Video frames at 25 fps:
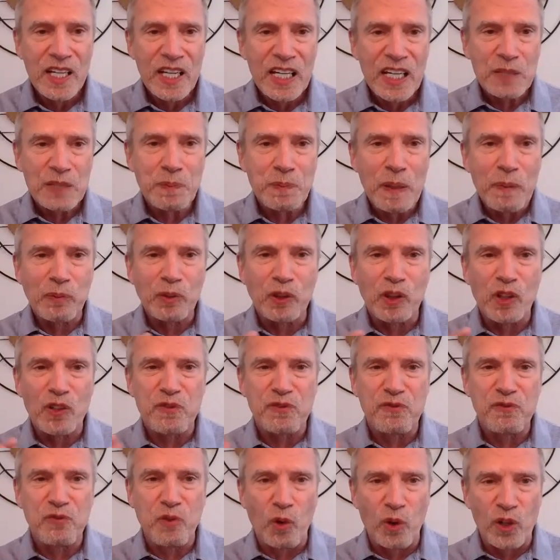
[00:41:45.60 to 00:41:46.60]
is people are
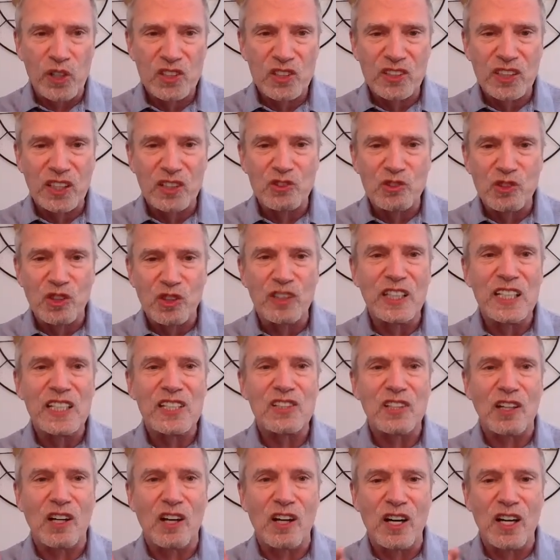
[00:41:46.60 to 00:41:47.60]
forced into
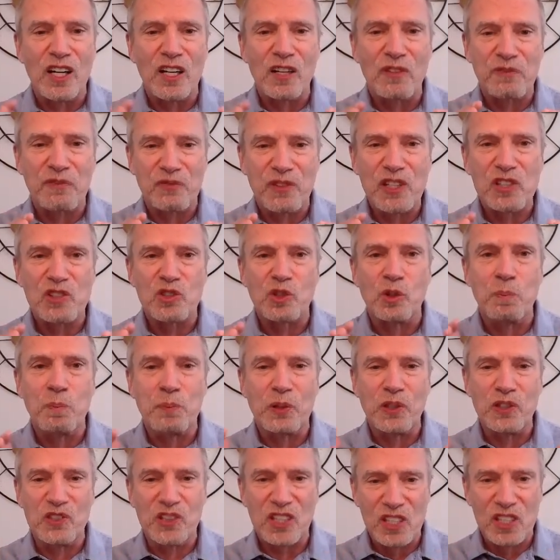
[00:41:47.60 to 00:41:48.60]
these artificial
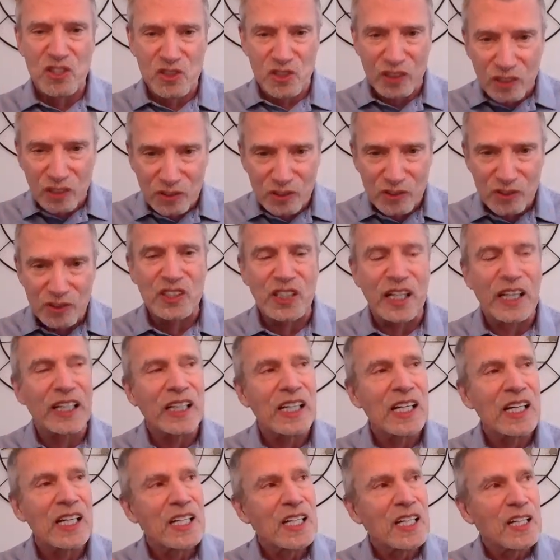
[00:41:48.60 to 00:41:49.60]
positions.
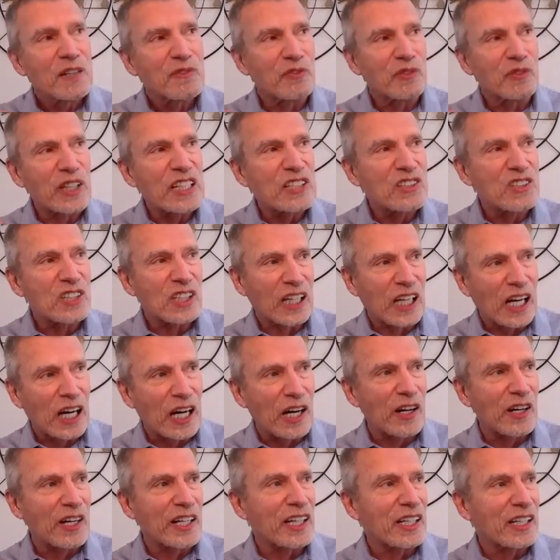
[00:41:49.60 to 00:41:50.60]
Like Fareed
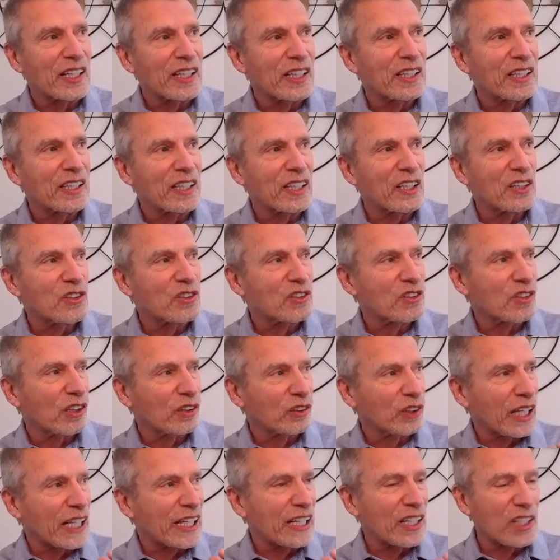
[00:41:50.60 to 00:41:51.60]
Zakaria in his
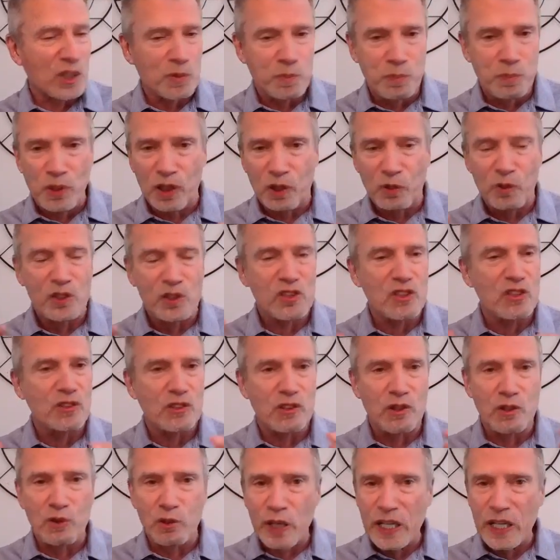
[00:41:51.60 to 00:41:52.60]
latest book, which is
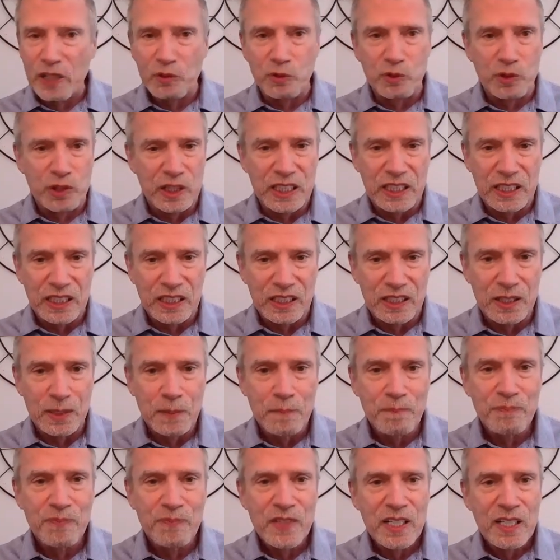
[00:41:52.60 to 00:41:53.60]
a great read,
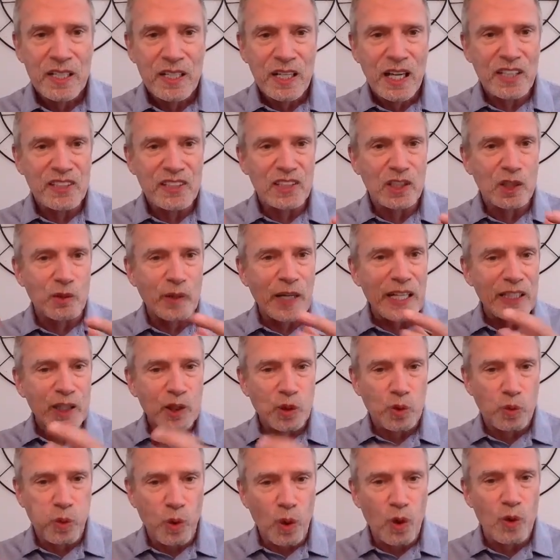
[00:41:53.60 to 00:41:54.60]
has a great
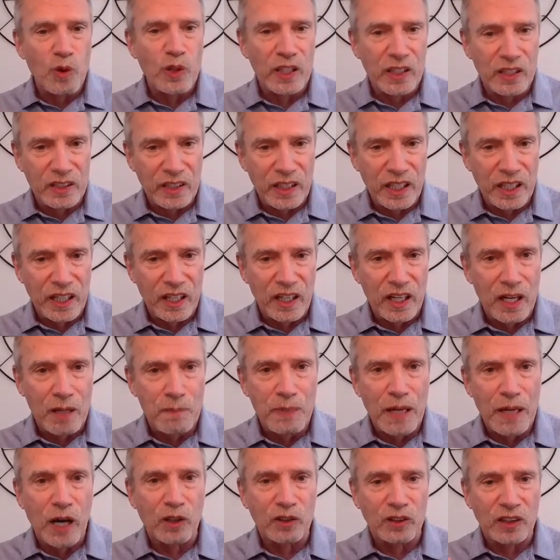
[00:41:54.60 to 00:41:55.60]
quote in there
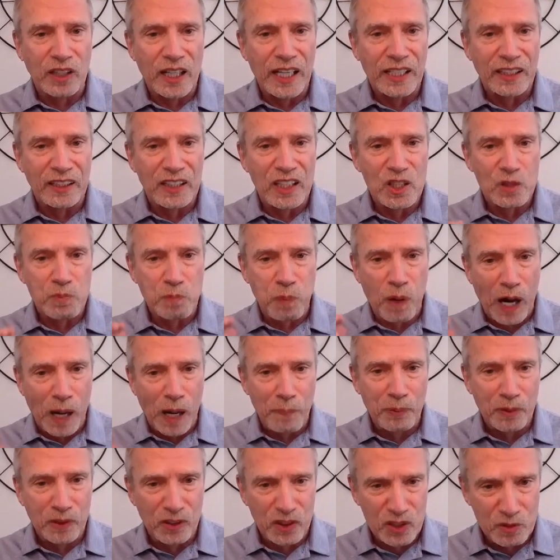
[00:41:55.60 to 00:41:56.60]
about like these
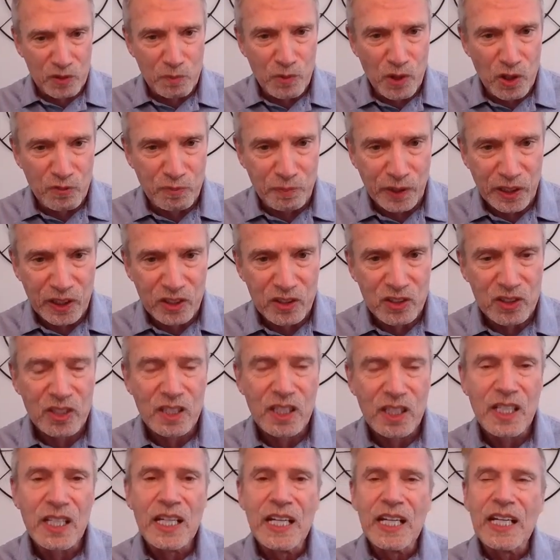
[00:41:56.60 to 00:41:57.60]
populist movements.
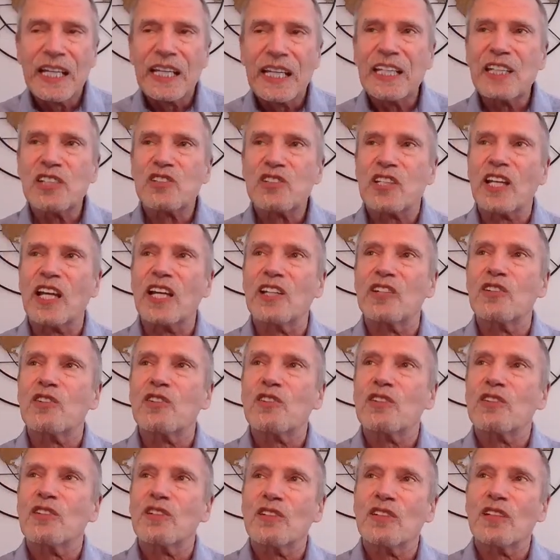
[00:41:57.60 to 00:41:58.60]
He said,
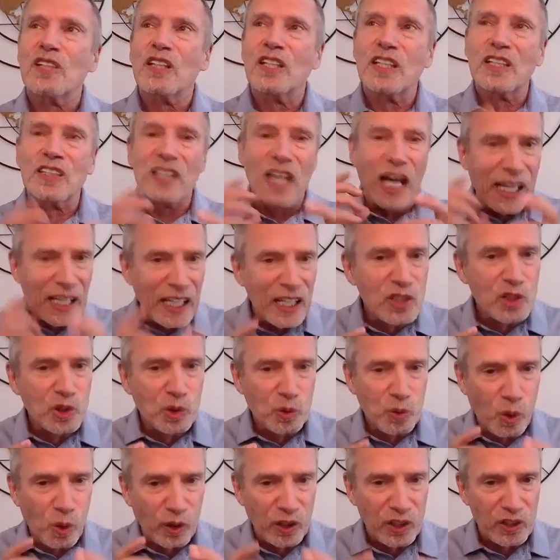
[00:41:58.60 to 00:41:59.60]
not his
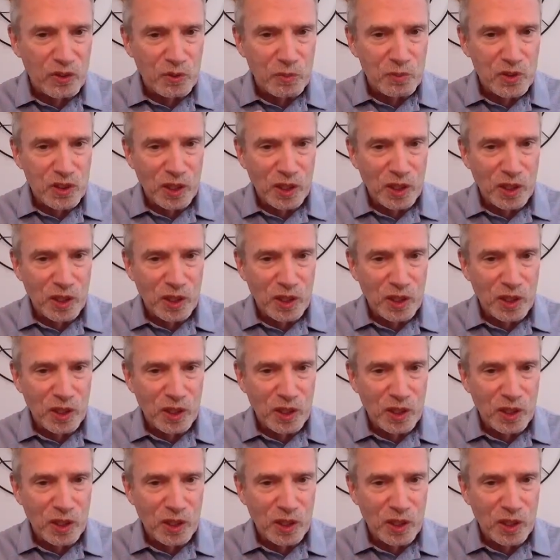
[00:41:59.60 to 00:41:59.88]
quote, it's from